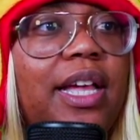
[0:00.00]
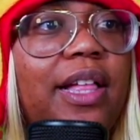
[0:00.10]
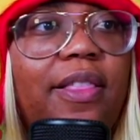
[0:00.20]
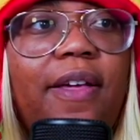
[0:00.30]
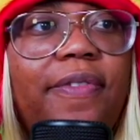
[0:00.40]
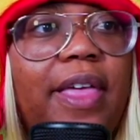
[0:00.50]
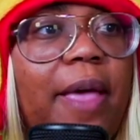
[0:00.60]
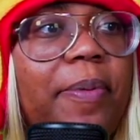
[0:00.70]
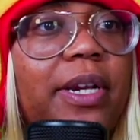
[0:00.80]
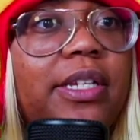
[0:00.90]
I love the
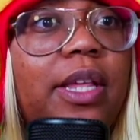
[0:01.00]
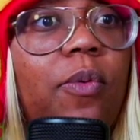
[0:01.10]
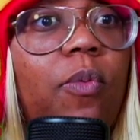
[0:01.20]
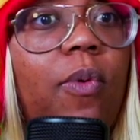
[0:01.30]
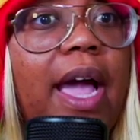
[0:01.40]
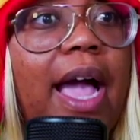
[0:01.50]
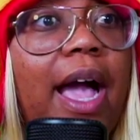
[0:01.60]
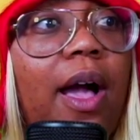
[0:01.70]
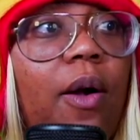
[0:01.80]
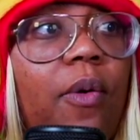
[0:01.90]
epicness.
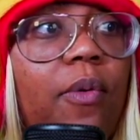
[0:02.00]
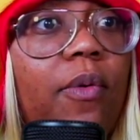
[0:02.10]
Wow.